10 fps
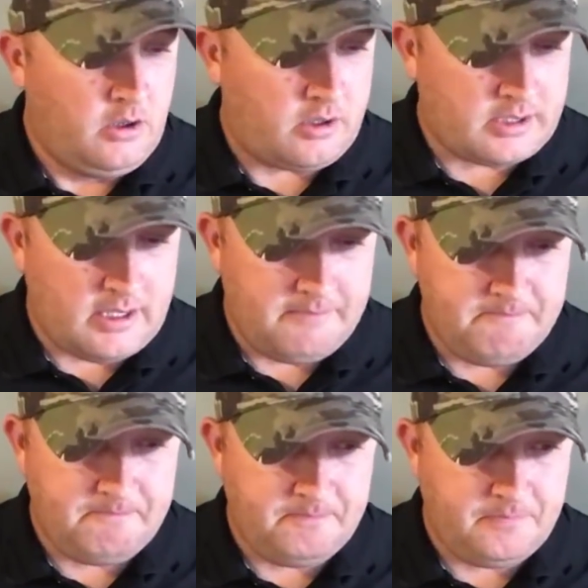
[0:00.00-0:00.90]
Hooked it
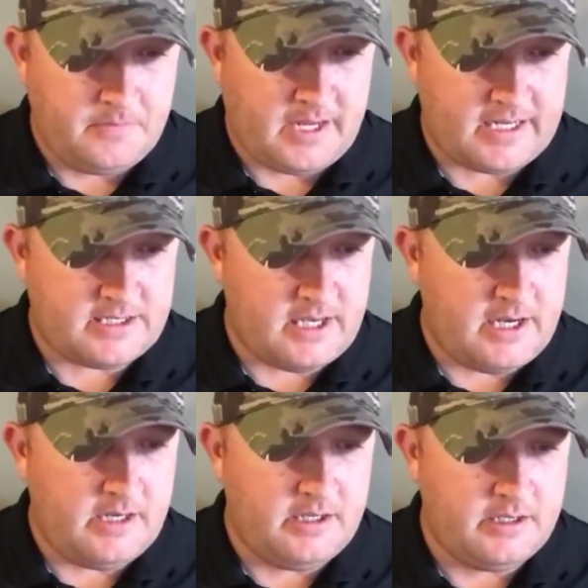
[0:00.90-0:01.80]
up, like I
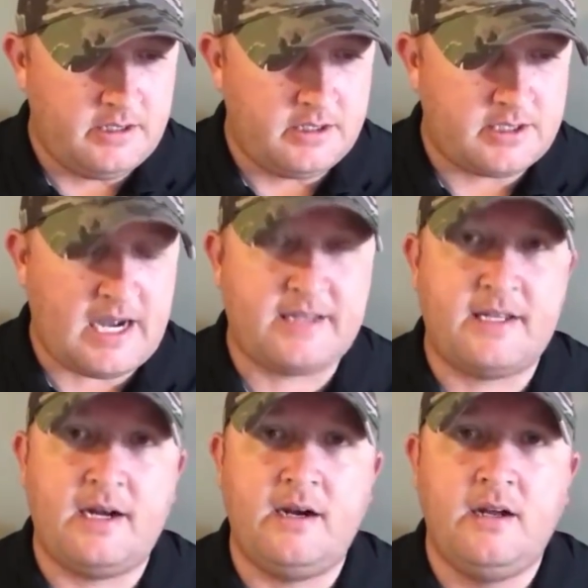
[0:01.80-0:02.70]
said, sat
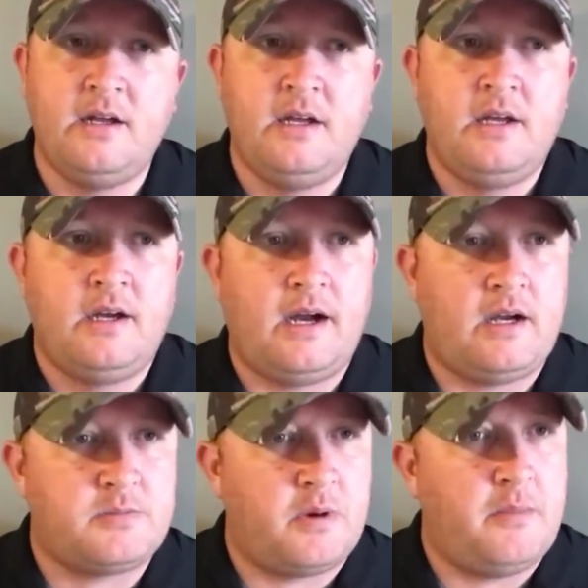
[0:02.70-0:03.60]
there. It
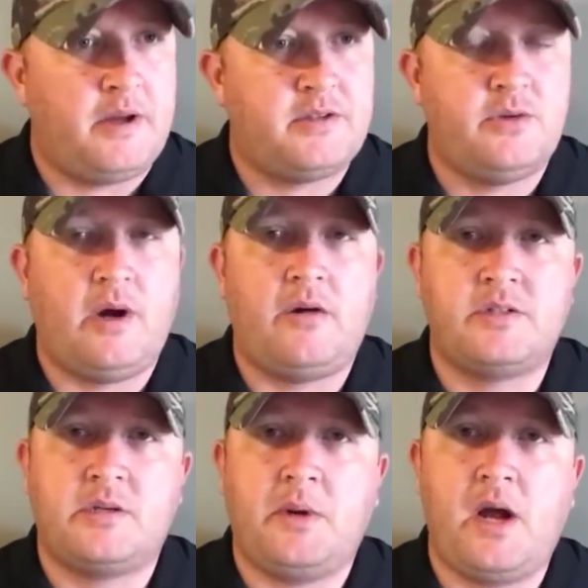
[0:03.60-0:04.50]
was probably about 2 hours
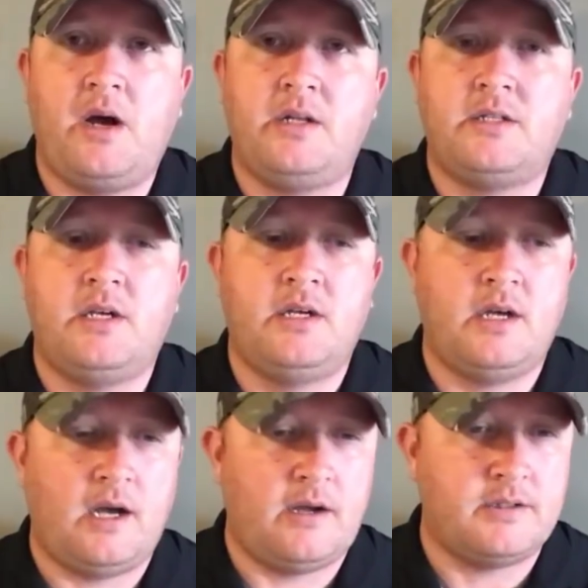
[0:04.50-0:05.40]
into my hunt. It
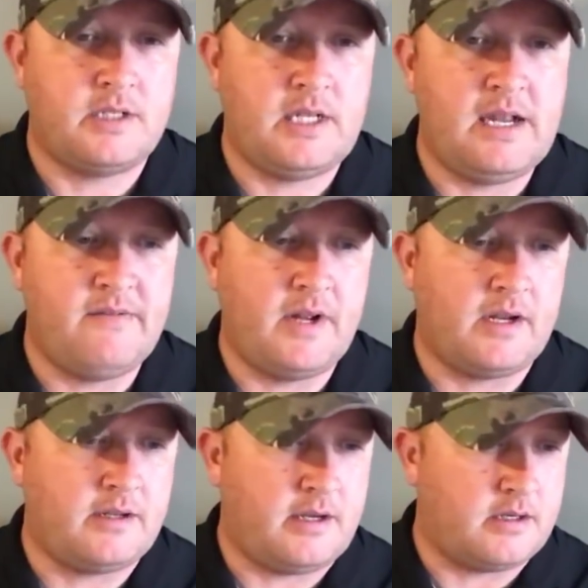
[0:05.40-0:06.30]
was in the
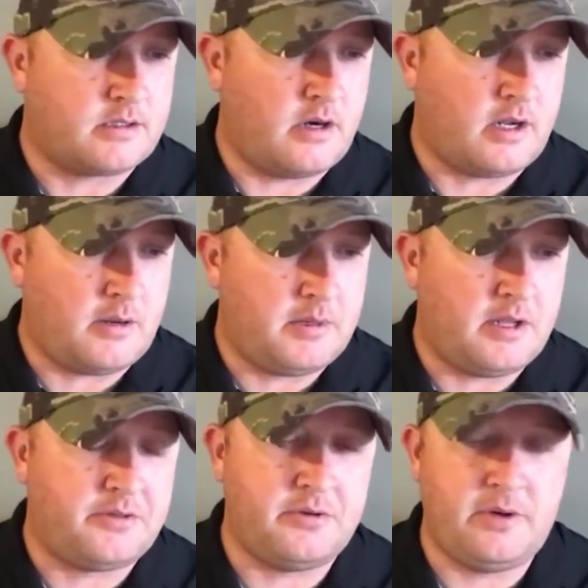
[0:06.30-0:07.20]
evening. Deer started coming
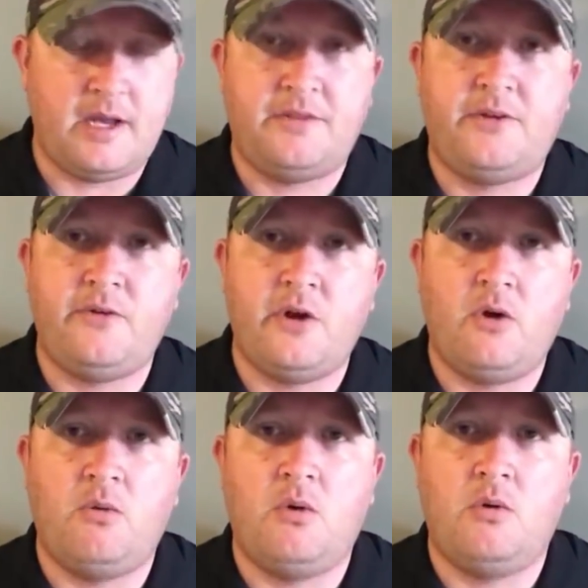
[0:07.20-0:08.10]
out through. Had 2
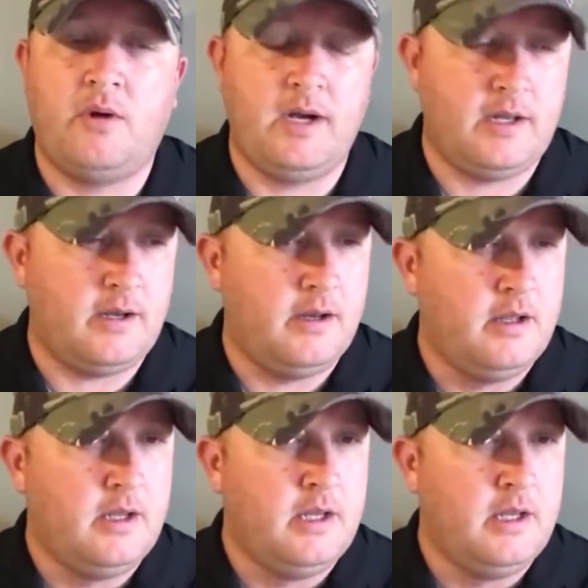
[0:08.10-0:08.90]
doe roll right in.